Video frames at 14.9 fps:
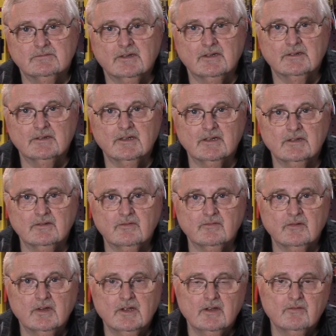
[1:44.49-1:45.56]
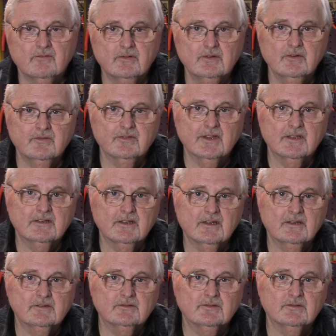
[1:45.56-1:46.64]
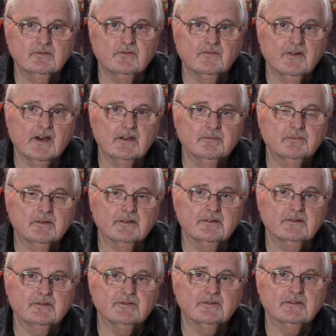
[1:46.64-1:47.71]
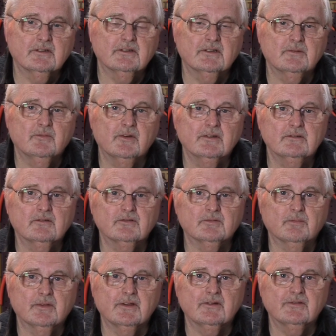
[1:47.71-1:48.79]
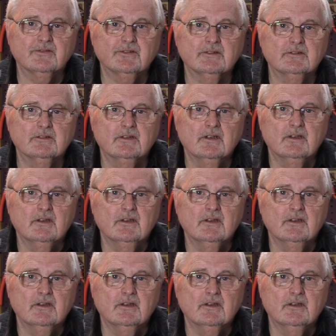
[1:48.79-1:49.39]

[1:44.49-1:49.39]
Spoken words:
and they reduce that down to 5 players, and they bring those players in